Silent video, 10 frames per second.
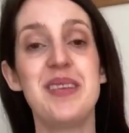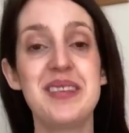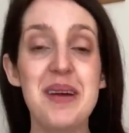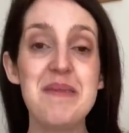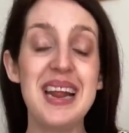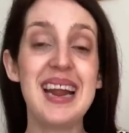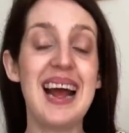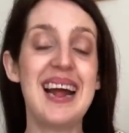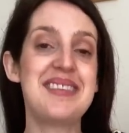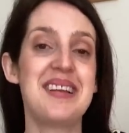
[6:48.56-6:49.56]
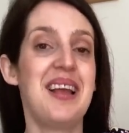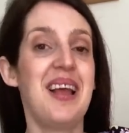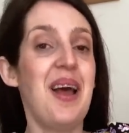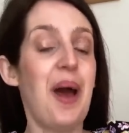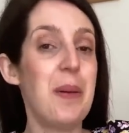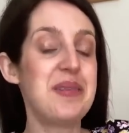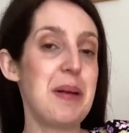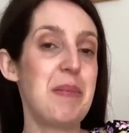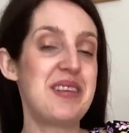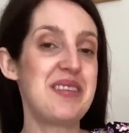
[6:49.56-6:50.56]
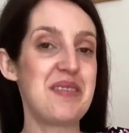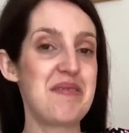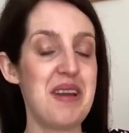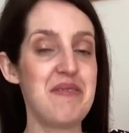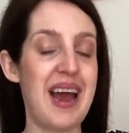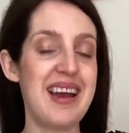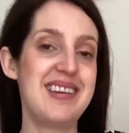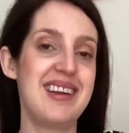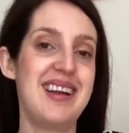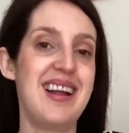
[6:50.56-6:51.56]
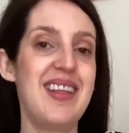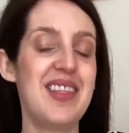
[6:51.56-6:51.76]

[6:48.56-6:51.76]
see, I'm really glad I was able to sort of refashion